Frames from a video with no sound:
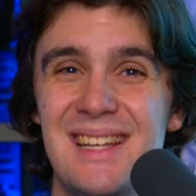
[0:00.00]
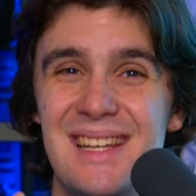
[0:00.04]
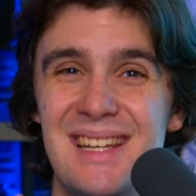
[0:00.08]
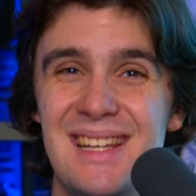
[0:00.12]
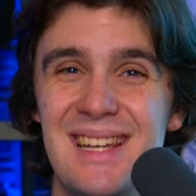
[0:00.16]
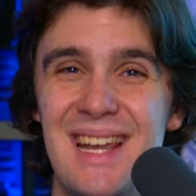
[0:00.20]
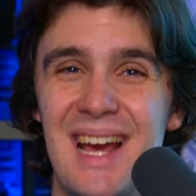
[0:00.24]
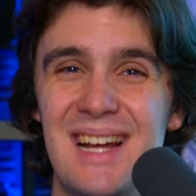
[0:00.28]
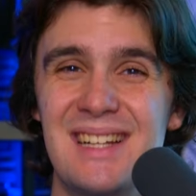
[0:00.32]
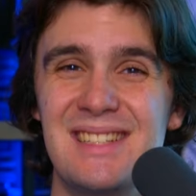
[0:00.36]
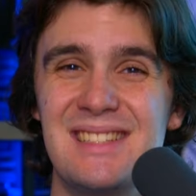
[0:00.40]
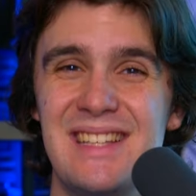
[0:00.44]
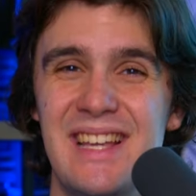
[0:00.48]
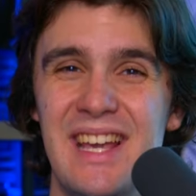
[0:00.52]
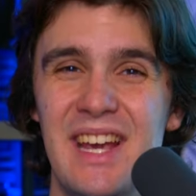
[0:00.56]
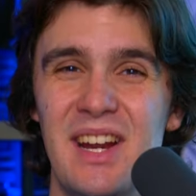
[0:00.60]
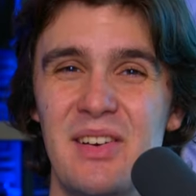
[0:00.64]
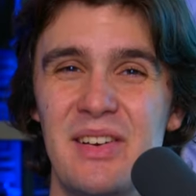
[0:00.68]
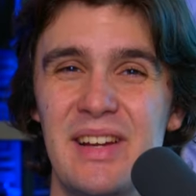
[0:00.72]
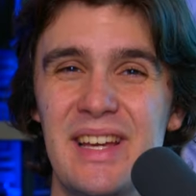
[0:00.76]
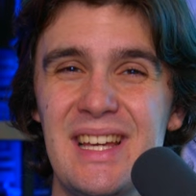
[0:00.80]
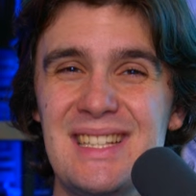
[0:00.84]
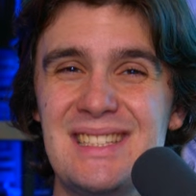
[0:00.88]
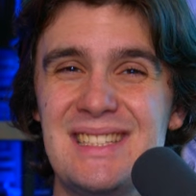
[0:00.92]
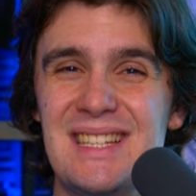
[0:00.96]
Next here
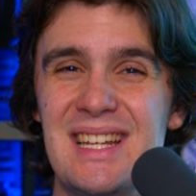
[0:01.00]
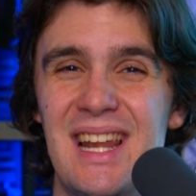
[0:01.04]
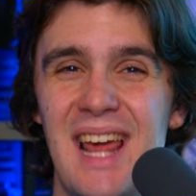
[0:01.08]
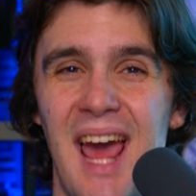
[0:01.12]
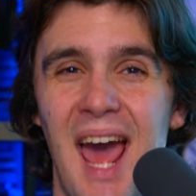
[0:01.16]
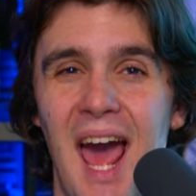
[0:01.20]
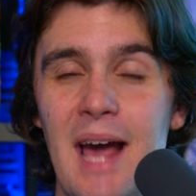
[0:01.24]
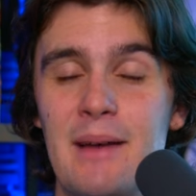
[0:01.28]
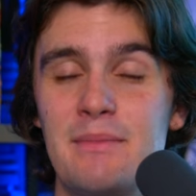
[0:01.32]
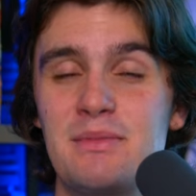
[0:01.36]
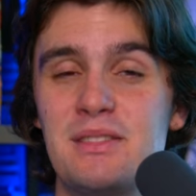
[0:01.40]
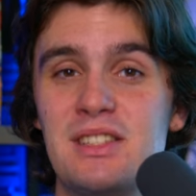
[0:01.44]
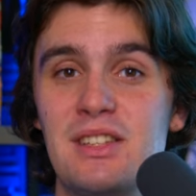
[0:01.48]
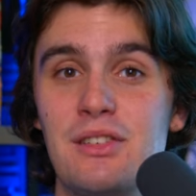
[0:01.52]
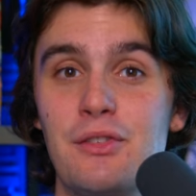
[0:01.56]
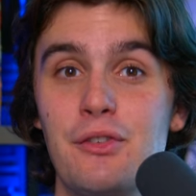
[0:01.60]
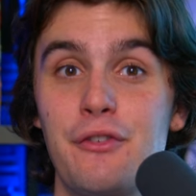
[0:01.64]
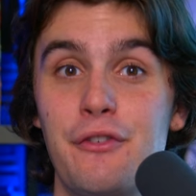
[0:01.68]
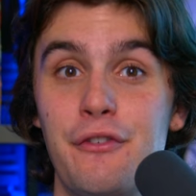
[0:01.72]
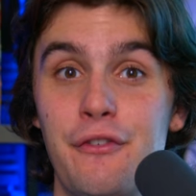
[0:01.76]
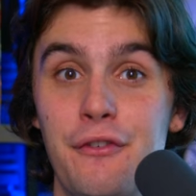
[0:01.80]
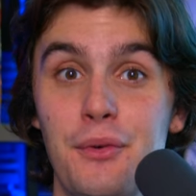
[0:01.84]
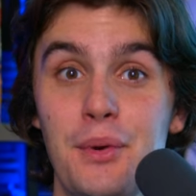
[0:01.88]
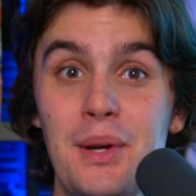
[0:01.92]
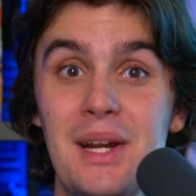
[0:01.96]
is an absolute
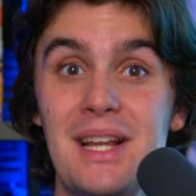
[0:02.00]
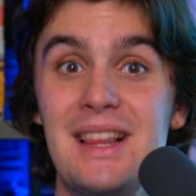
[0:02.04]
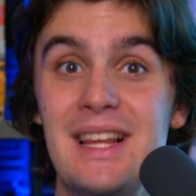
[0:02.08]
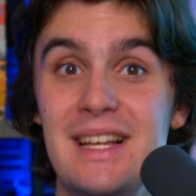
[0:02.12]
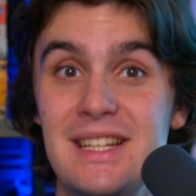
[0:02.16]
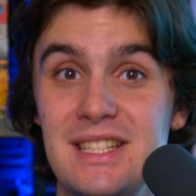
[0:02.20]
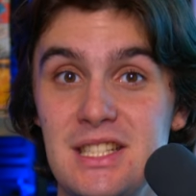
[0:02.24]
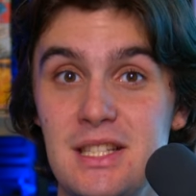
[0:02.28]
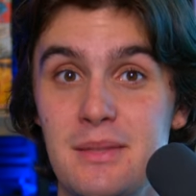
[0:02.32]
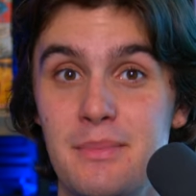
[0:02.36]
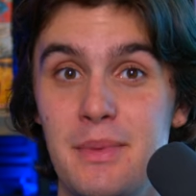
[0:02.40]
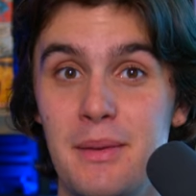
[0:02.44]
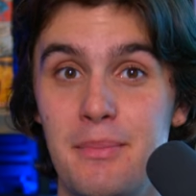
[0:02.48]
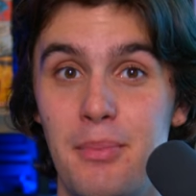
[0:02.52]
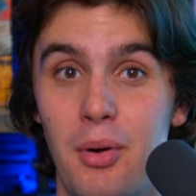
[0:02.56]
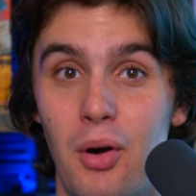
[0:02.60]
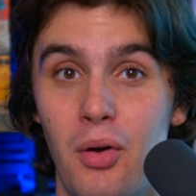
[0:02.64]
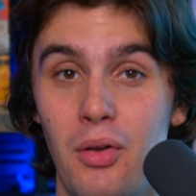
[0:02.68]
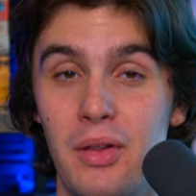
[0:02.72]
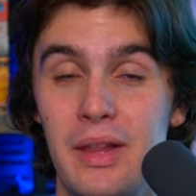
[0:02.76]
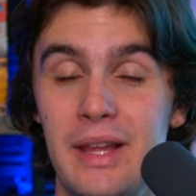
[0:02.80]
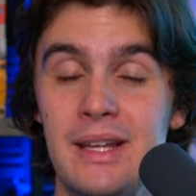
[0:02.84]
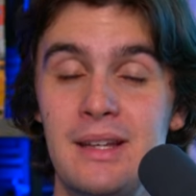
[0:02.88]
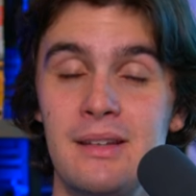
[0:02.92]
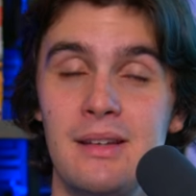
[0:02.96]
free list to be
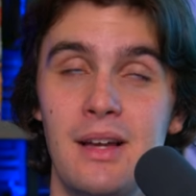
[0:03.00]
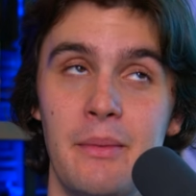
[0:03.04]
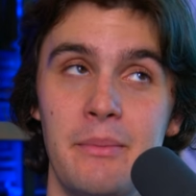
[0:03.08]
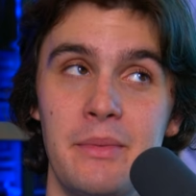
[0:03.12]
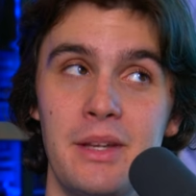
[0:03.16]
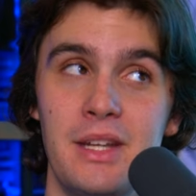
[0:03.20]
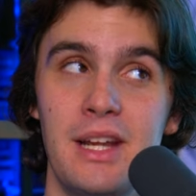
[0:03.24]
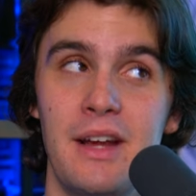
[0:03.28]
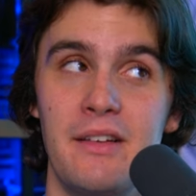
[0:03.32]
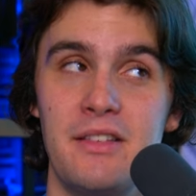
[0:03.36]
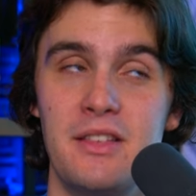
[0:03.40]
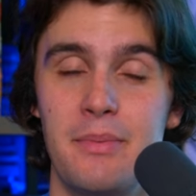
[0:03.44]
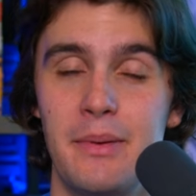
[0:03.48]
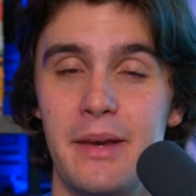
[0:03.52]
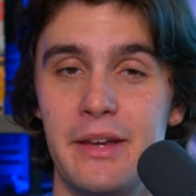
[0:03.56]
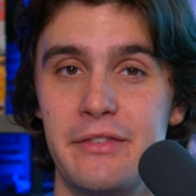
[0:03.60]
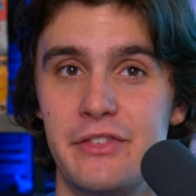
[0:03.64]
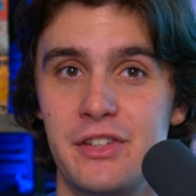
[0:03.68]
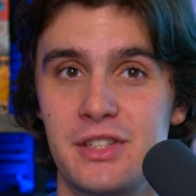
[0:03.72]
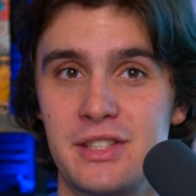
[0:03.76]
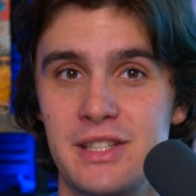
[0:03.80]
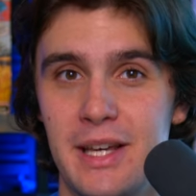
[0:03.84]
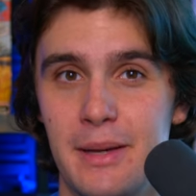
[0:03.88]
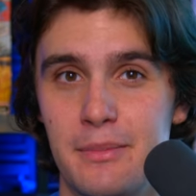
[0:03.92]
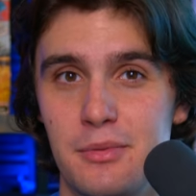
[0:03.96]
polling. I mean, you have to pay for
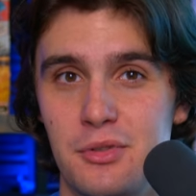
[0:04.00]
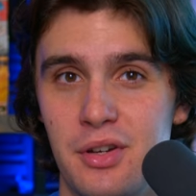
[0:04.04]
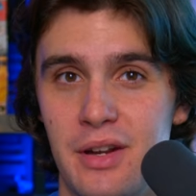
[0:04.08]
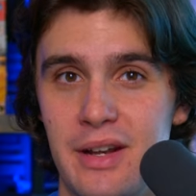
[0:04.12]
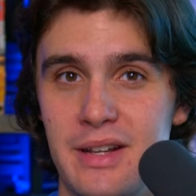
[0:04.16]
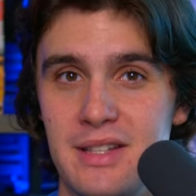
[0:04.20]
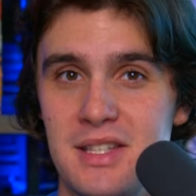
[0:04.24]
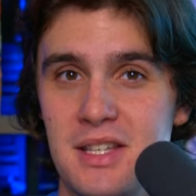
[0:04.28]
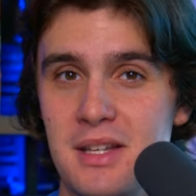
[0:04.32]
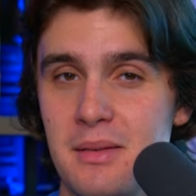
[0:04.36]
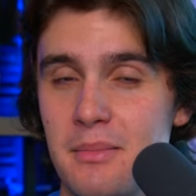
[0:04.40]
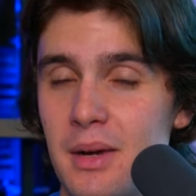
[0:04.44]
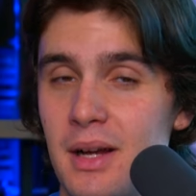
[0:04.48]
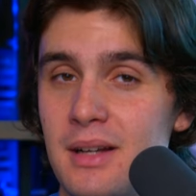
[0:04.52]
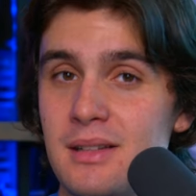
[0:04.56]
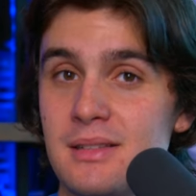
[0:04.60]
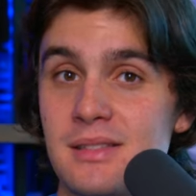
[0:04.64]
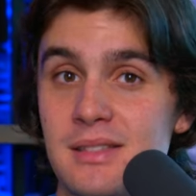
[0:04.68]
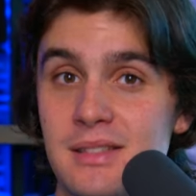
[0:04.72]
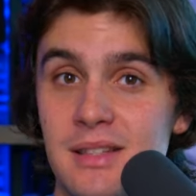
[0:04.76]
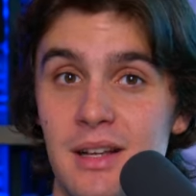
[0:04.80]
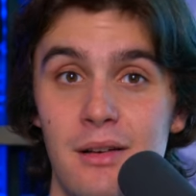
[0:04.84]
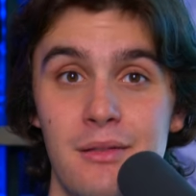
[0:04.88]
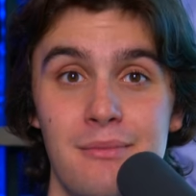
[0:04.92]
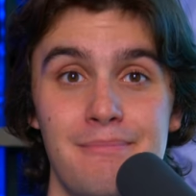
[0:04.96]
skip tracing, but
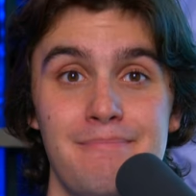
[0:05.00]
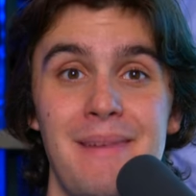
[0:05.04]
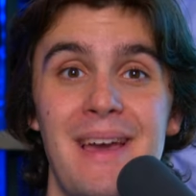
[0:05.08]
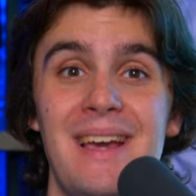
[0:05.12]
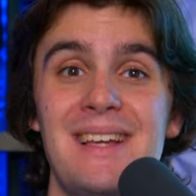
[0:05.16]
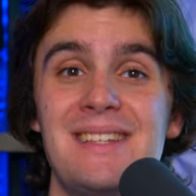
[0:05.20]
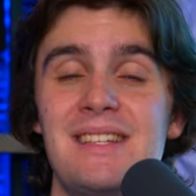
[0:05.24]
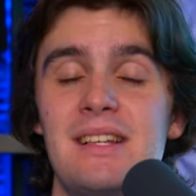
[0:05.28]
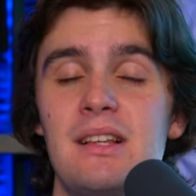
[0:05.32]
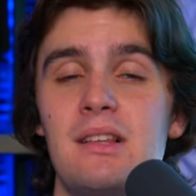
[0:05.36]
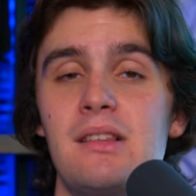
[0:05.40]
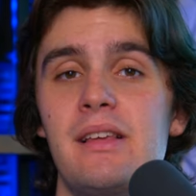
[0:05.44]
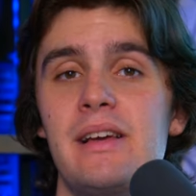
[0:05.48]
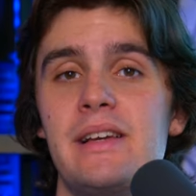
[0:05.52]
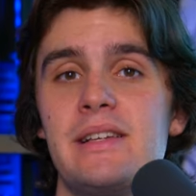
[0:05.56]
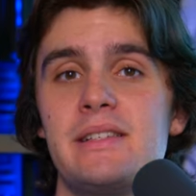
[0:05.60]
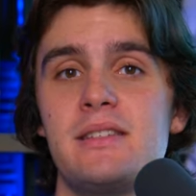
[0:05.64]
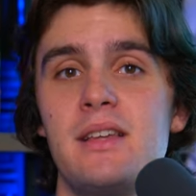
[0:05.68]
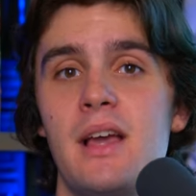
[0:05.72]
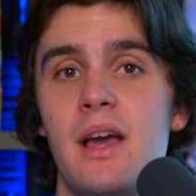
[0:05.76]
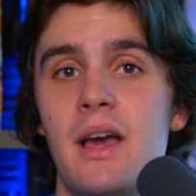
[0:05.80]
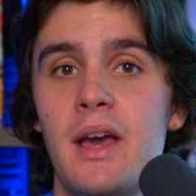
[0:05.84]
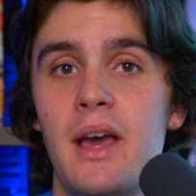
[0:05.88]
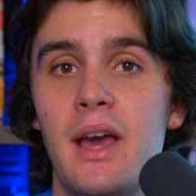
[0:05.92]
it's an amazing list.